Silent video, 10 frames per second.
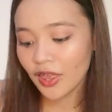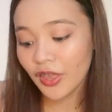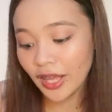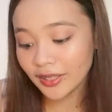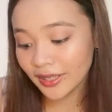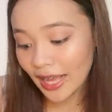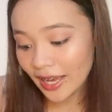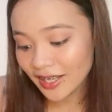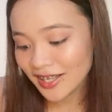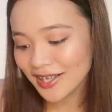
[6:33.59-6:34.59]
Then,
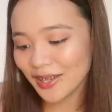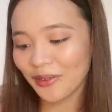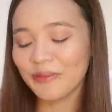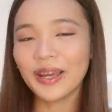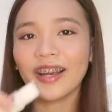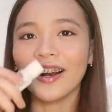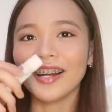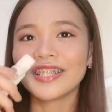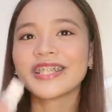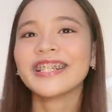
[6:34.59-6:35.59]
next. Oh my
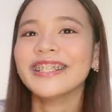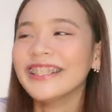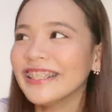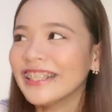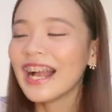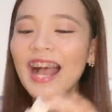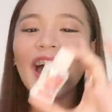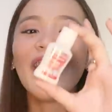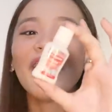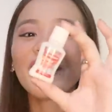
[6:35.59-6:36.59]
gosh.
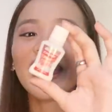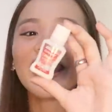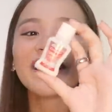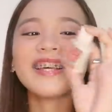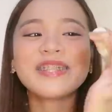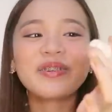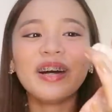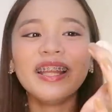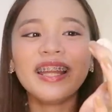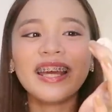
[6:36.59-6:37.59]
Okay, this
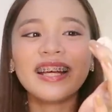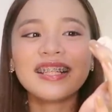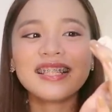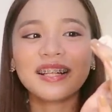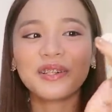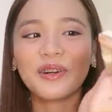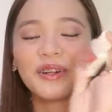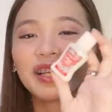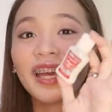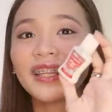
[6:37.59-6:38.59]
one is a
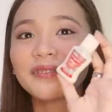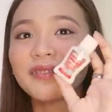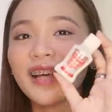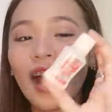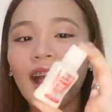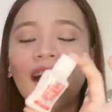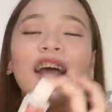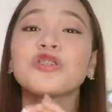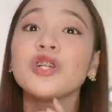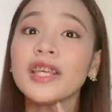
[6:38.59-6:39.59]
Colgate.
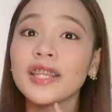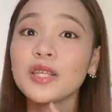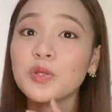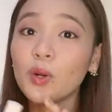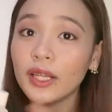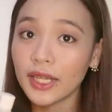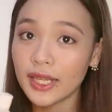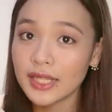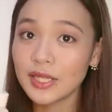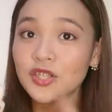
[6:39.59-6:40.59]
Actually, this one
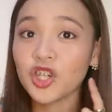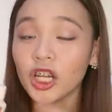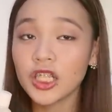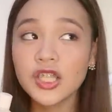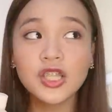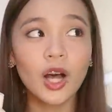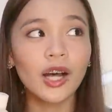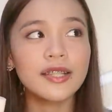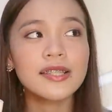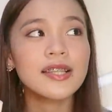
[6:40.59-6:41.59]
is
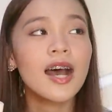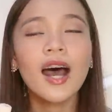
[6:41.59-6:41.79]
Johnson's